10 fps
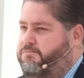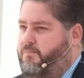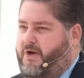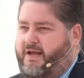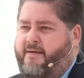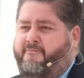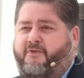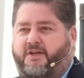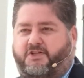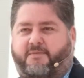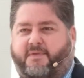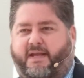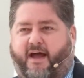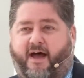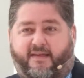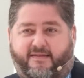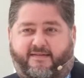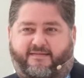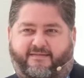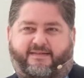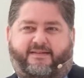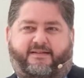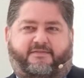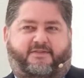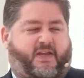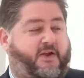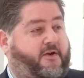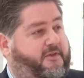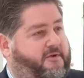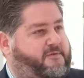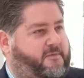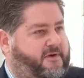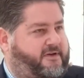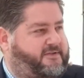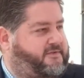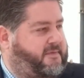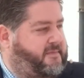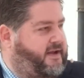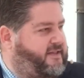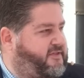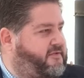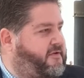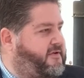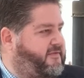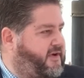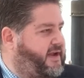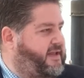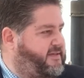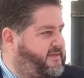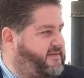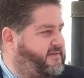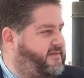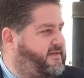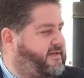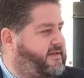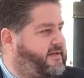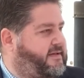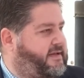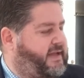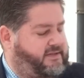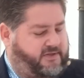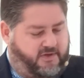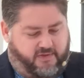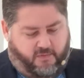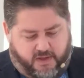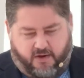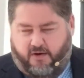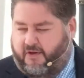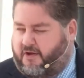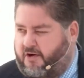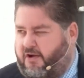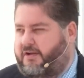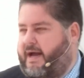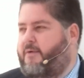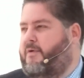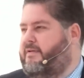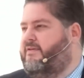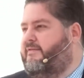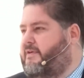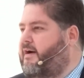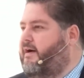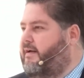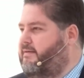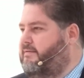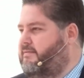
What a comfort it should be to us to hear those words from God's throne of grace and to know that we are the called out ones of God,